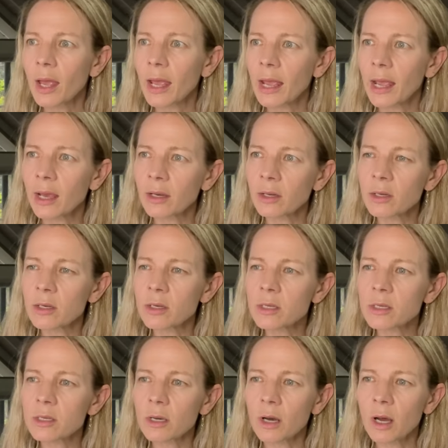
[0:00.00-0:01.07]

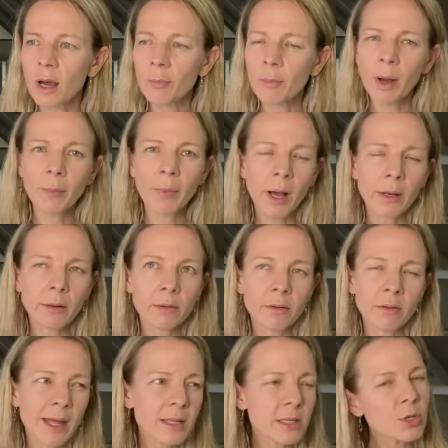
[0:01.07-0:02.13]
And I might,
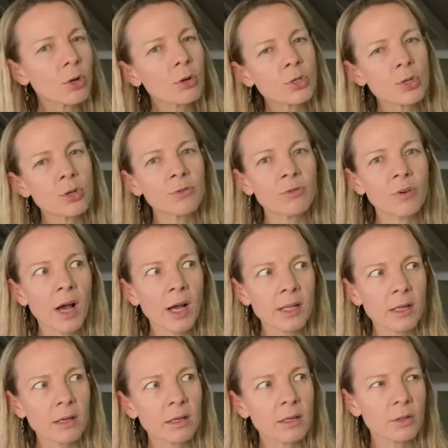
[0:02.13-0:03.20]
that's not too far
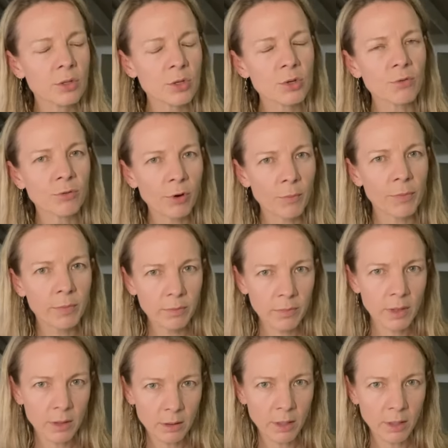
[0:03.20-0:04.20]
from